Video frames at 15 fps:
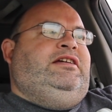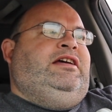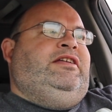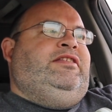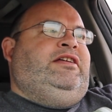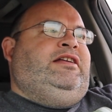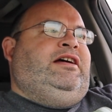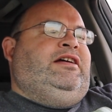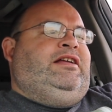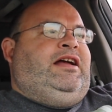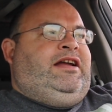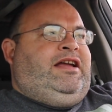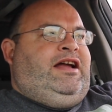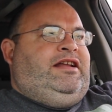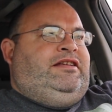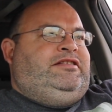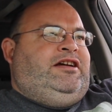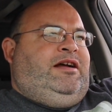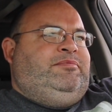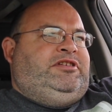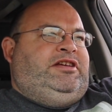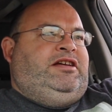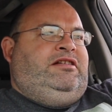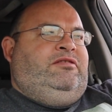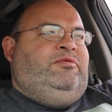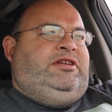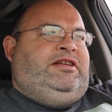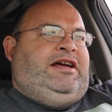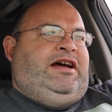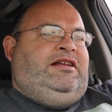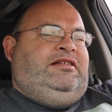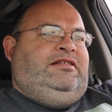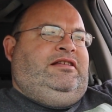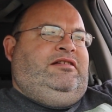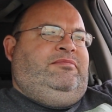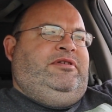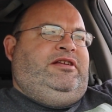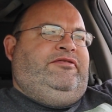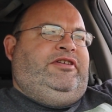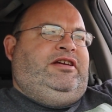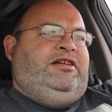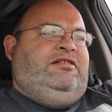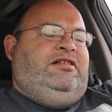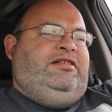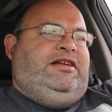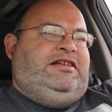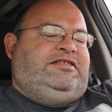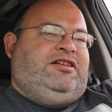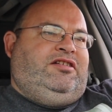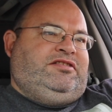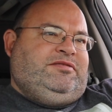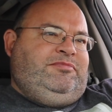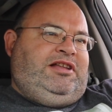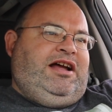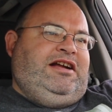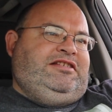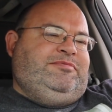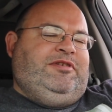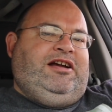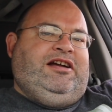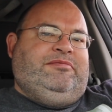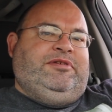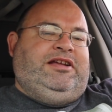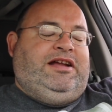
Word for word: And then I, I kind of topped a hill and went down on a little bit of a hill and I saw some lights behind me.